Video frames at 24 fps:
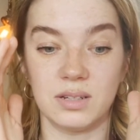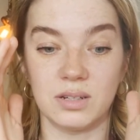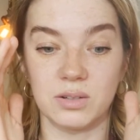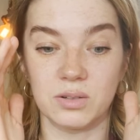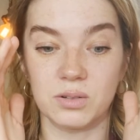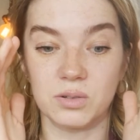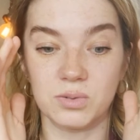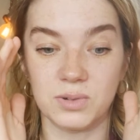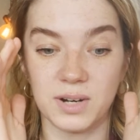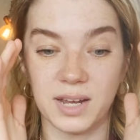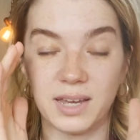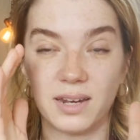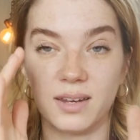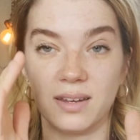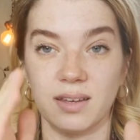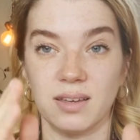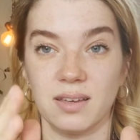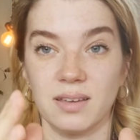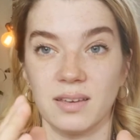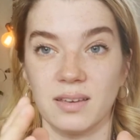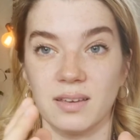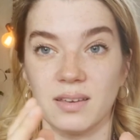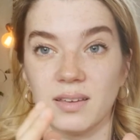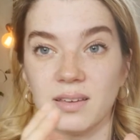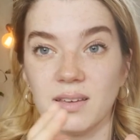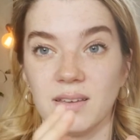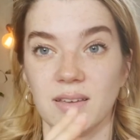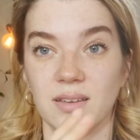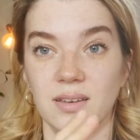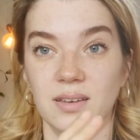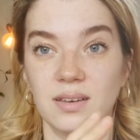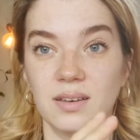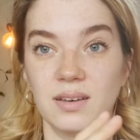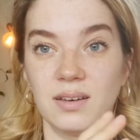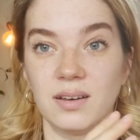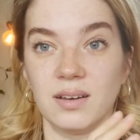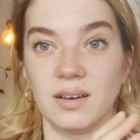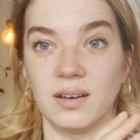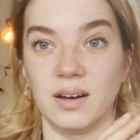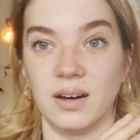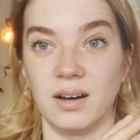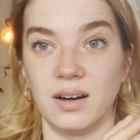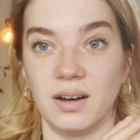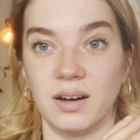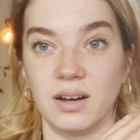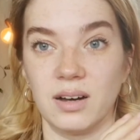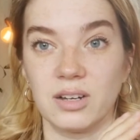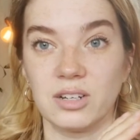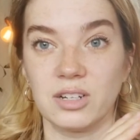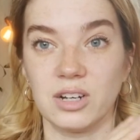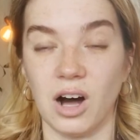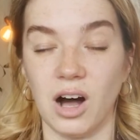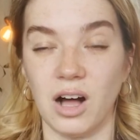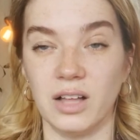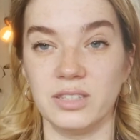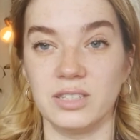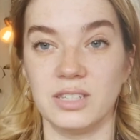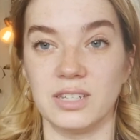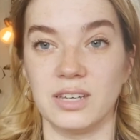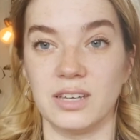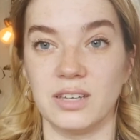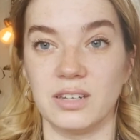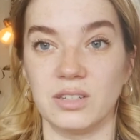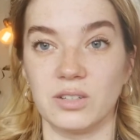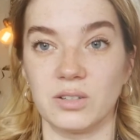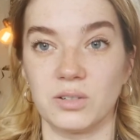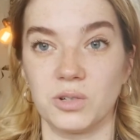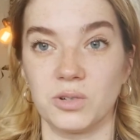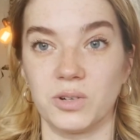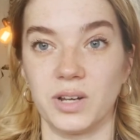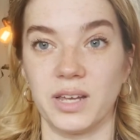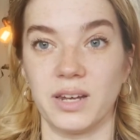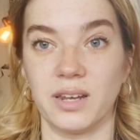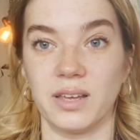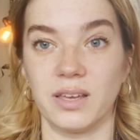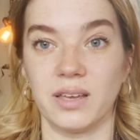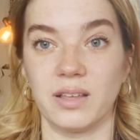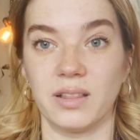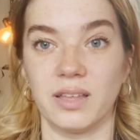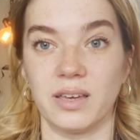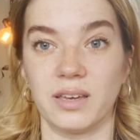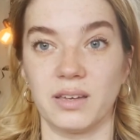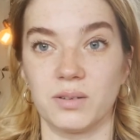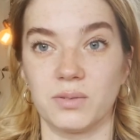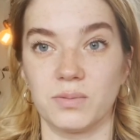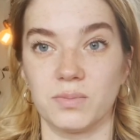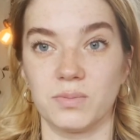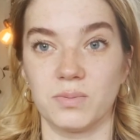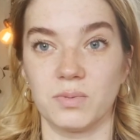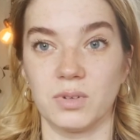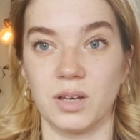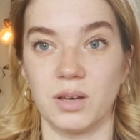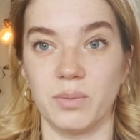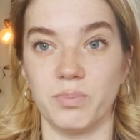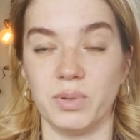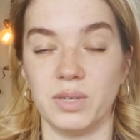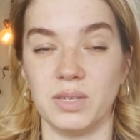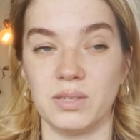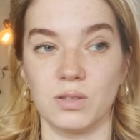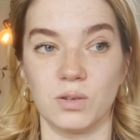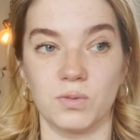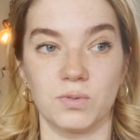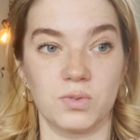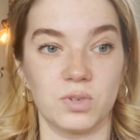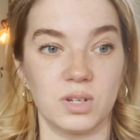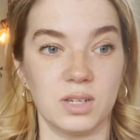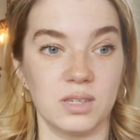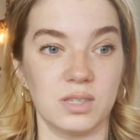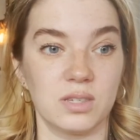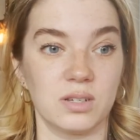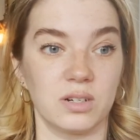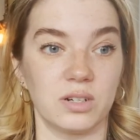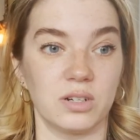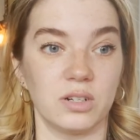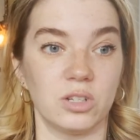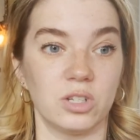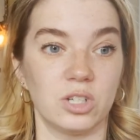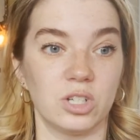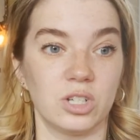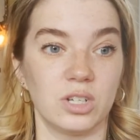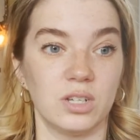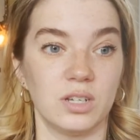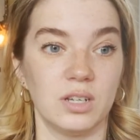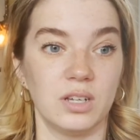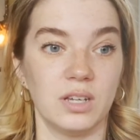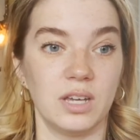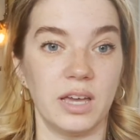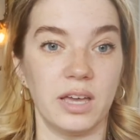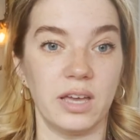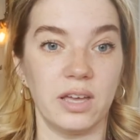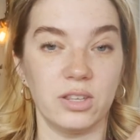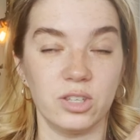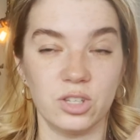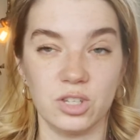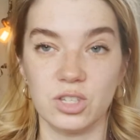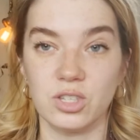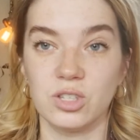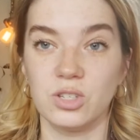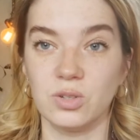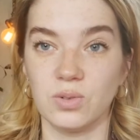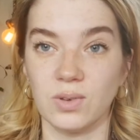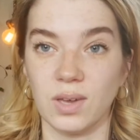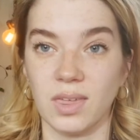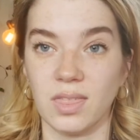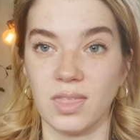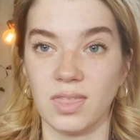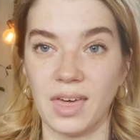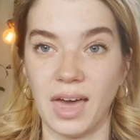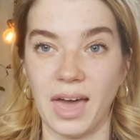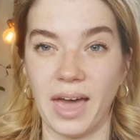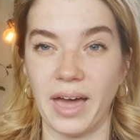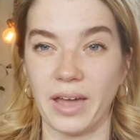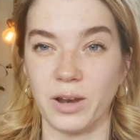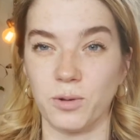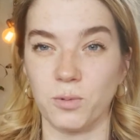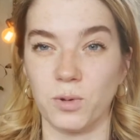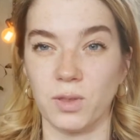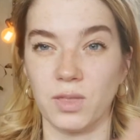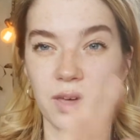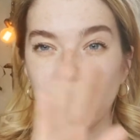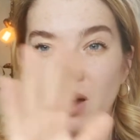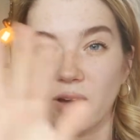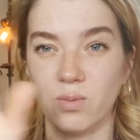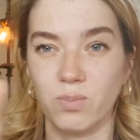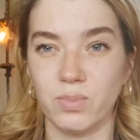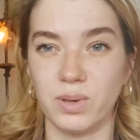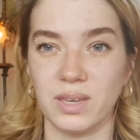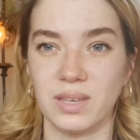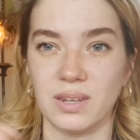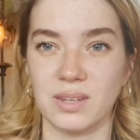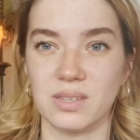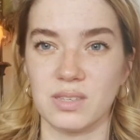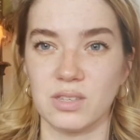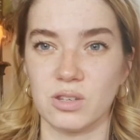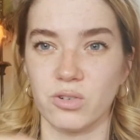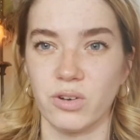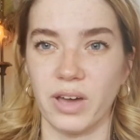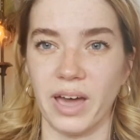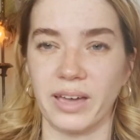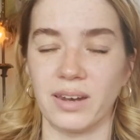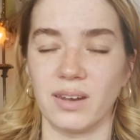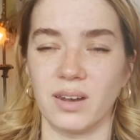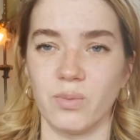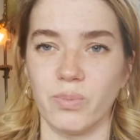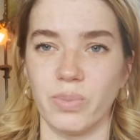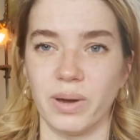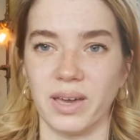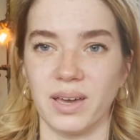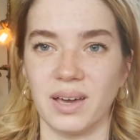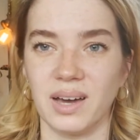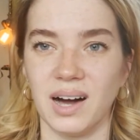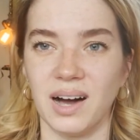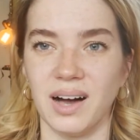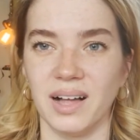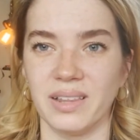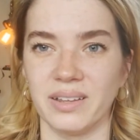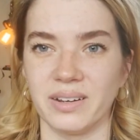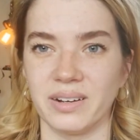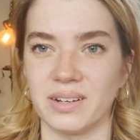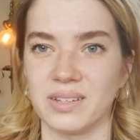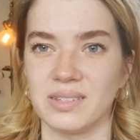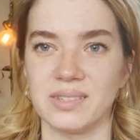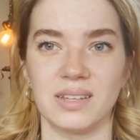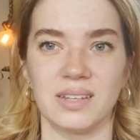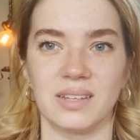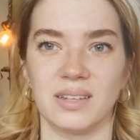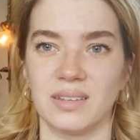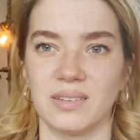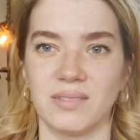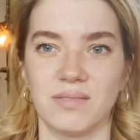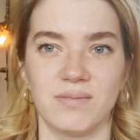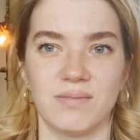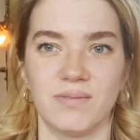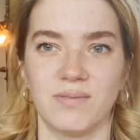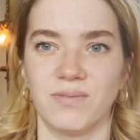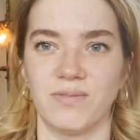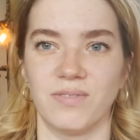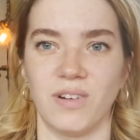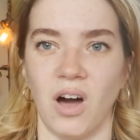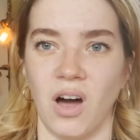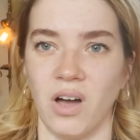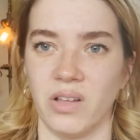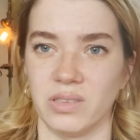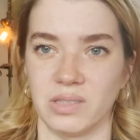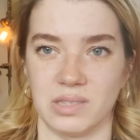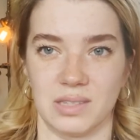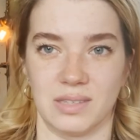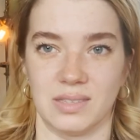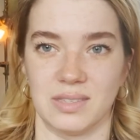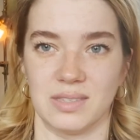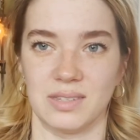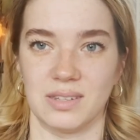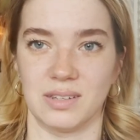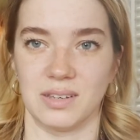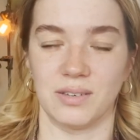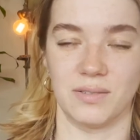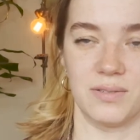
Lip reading: creating a content or creating like a piece of research and just doing that without being distracted by colors and fonts and stuff.